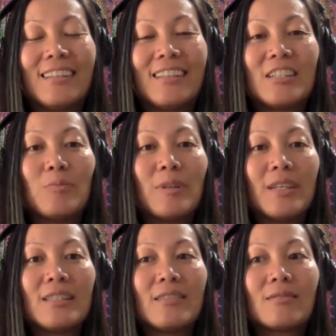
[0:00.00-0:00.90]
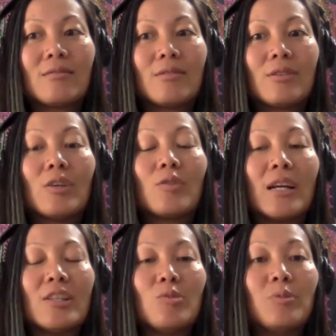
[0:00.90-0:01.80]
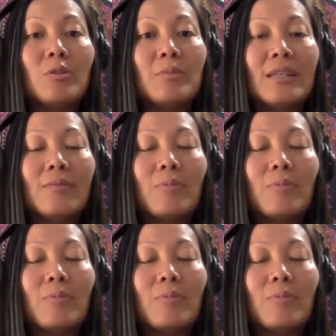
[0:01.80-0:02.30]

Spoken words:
in some ways, the gratitude blooming